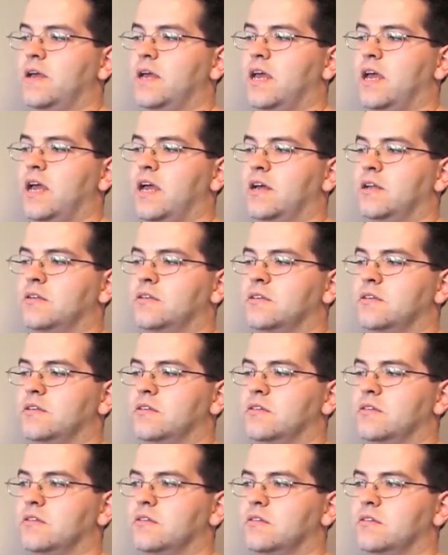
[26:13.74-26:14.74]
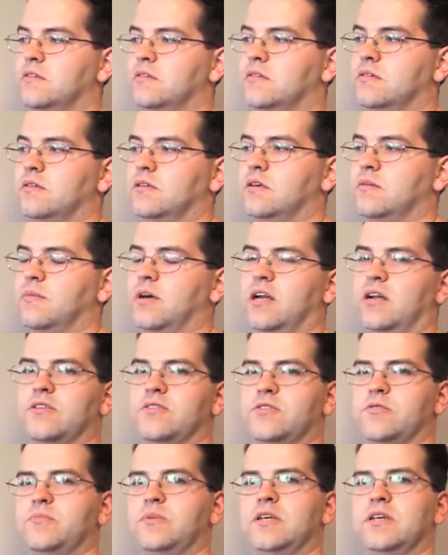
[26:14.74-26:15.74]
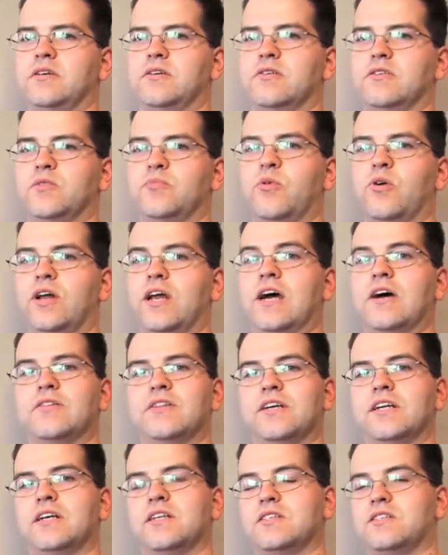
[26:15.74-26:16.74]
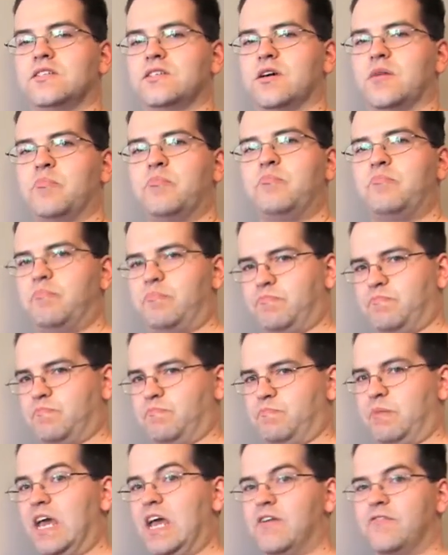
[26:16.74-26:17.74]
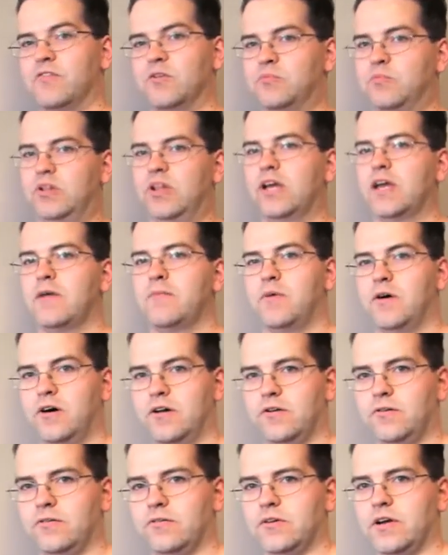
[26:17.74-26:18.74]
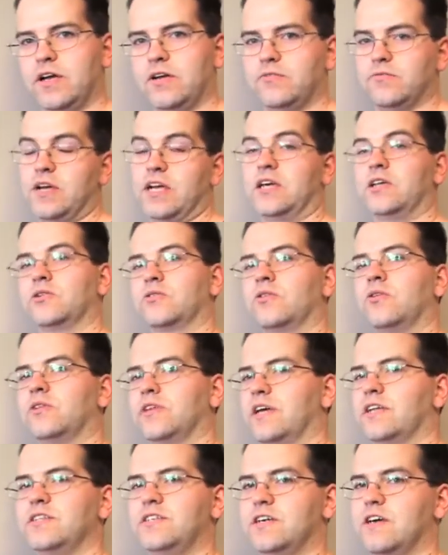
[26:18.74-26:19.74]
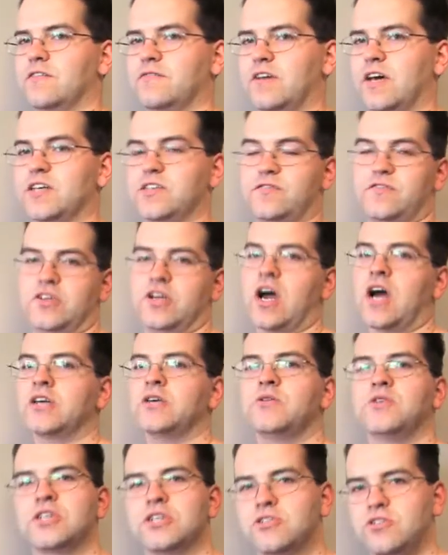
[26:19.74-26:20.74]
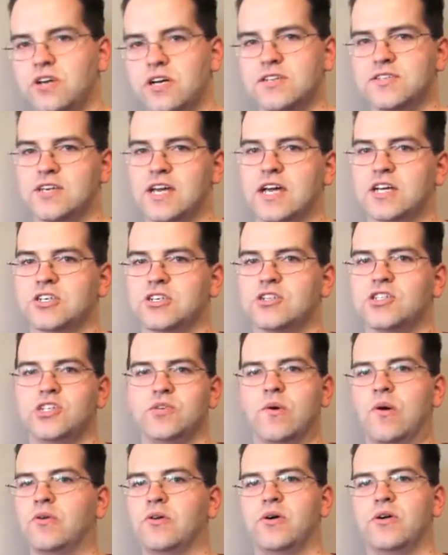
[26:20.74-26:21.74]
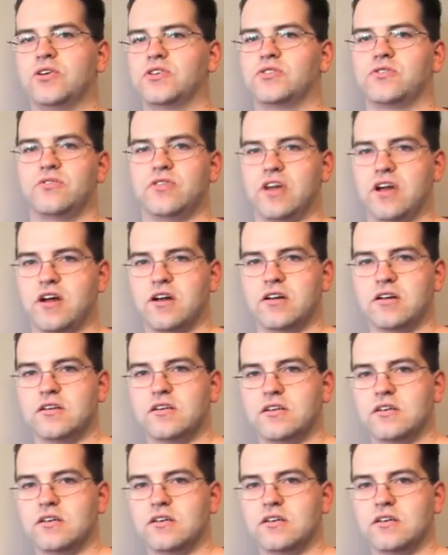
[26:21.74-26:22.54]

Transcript: and it might also be good to point out that it's a pay-for-play model, right? Regular old NTFS, if you're not using transactions, you won't notice they're there.